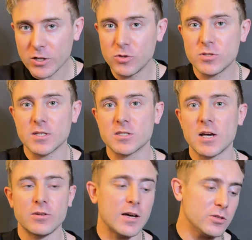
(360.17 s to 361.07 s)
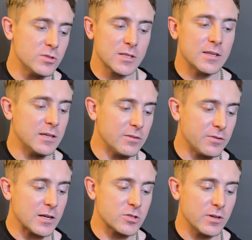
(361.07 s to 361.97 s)
acoustic sound, not using any
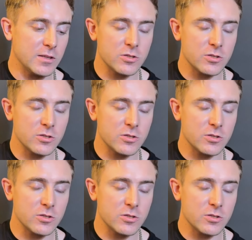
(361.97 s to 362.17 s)
effects or anything.